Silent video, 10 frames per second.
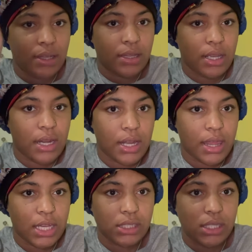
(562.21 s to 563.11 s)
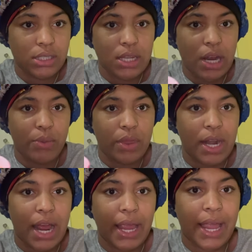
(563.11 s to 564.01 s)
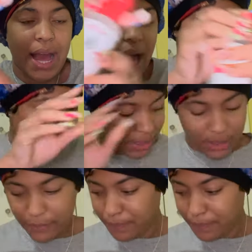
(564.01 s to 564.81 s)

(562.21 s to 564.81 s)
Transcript: And that's the exact one that I got.